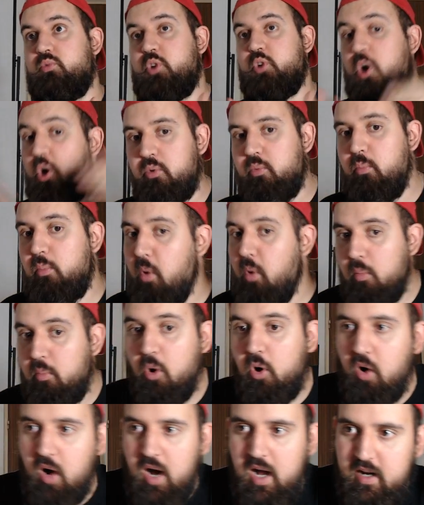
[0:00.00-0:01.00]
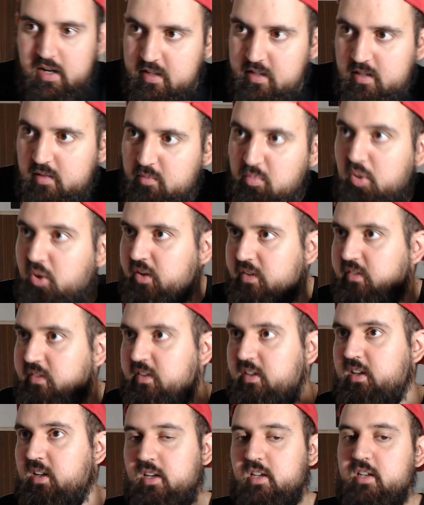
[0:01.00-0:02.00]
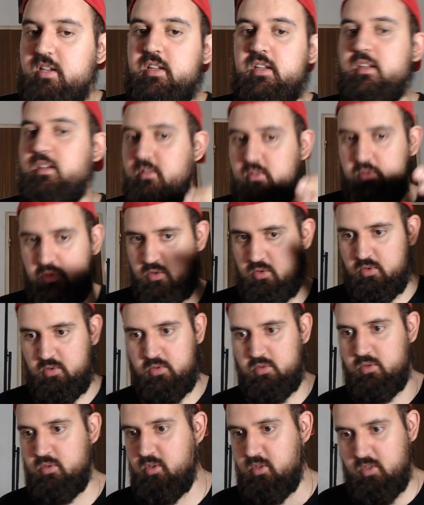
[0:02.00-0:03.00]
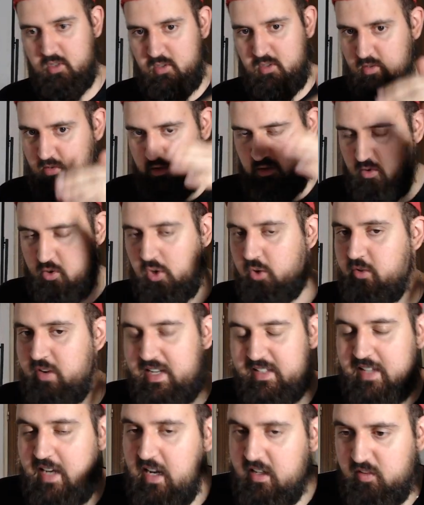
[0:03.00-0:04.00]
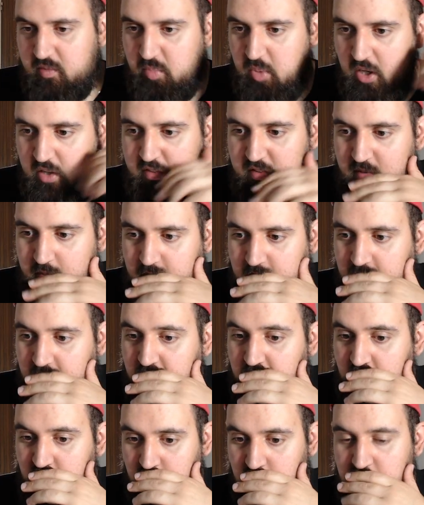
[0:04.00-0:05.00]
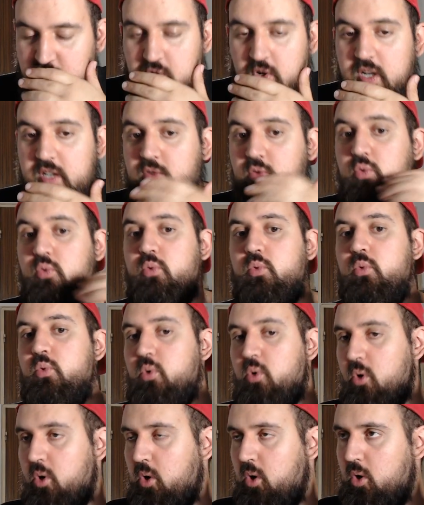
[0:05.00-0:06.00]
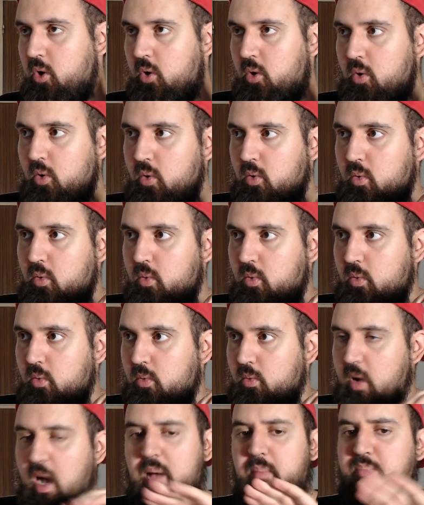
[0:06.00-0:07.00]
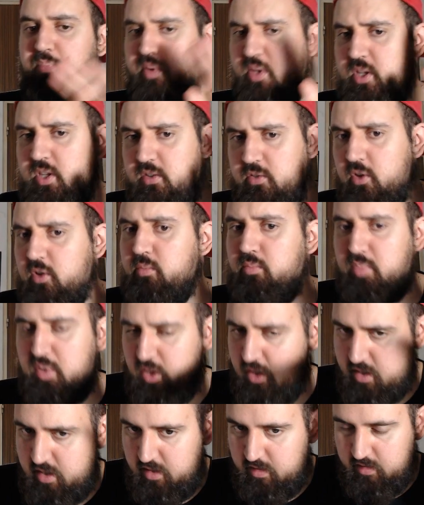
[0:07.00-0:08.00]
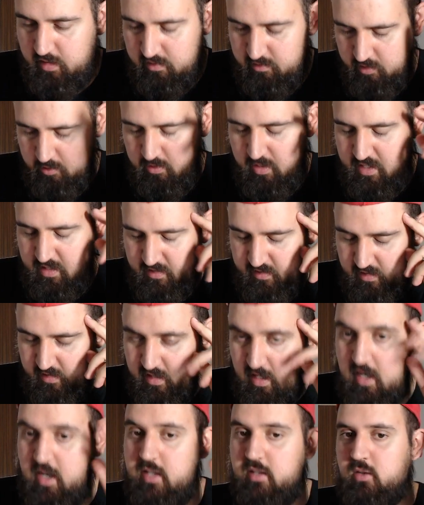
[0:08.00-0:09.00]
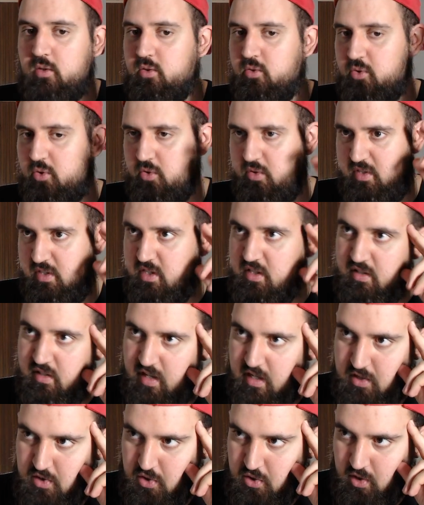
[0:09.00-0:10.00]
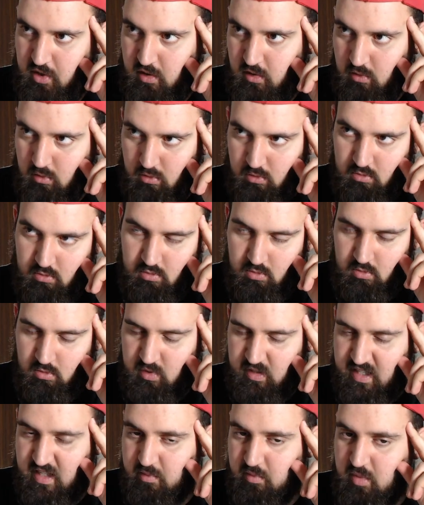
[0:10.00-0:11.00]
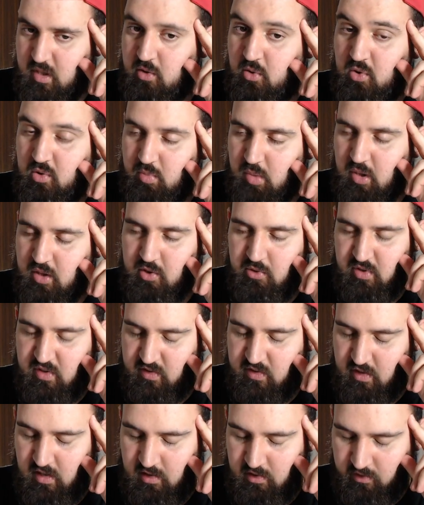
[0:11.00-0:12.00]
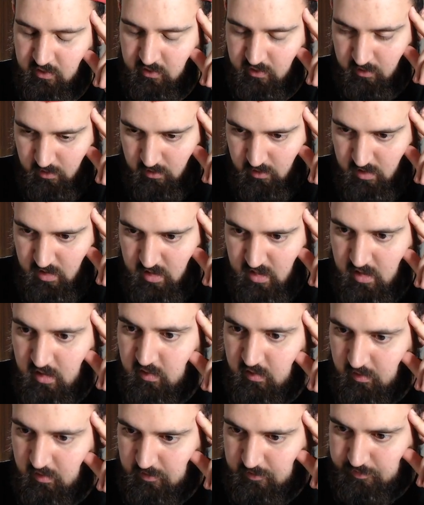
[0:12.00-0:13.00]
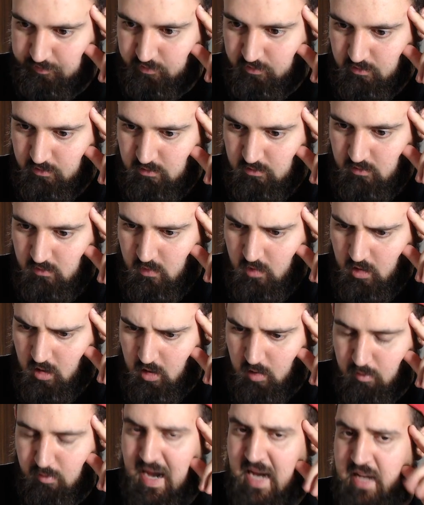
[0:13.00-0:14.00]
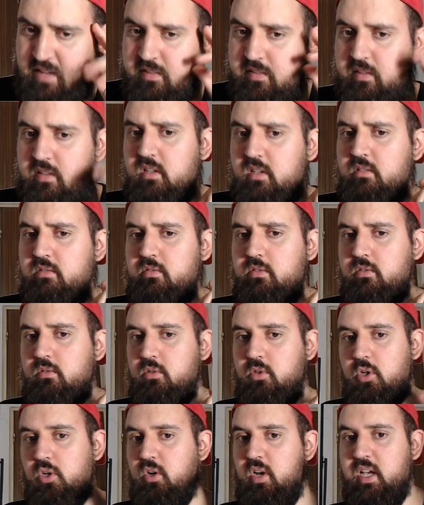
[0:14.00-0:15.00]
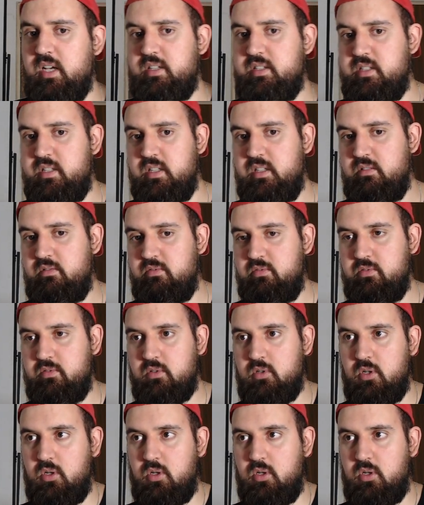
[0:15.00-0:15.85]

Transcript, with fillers: uh, morally, politically. Uh, correct as possible to, to try to appease and please everyone, etc. And the, the intention can be good, but the results is massive collective